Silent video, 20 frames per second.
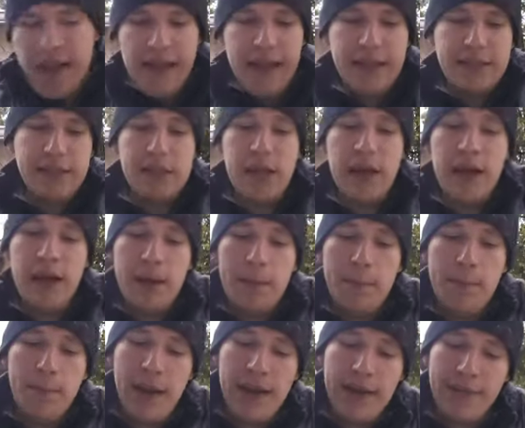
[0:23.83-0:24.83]
It's
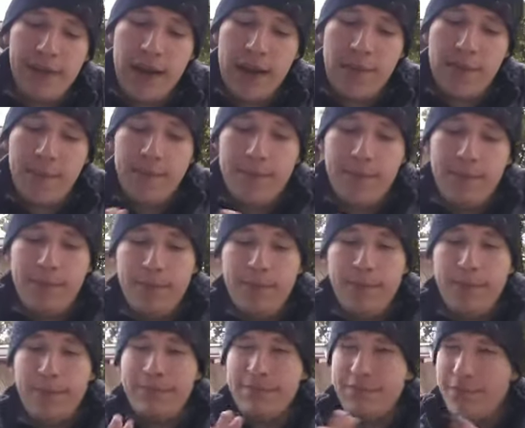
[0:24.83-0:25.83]
made of a
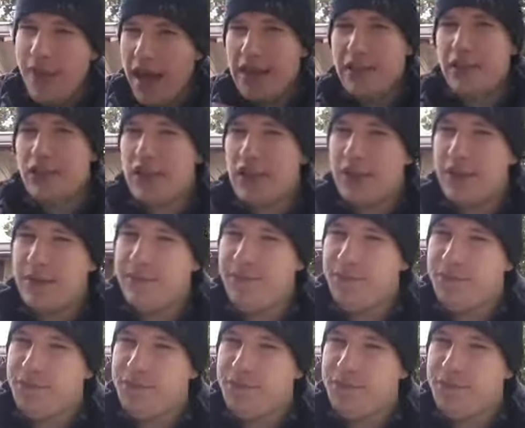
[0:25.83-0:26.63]
mesh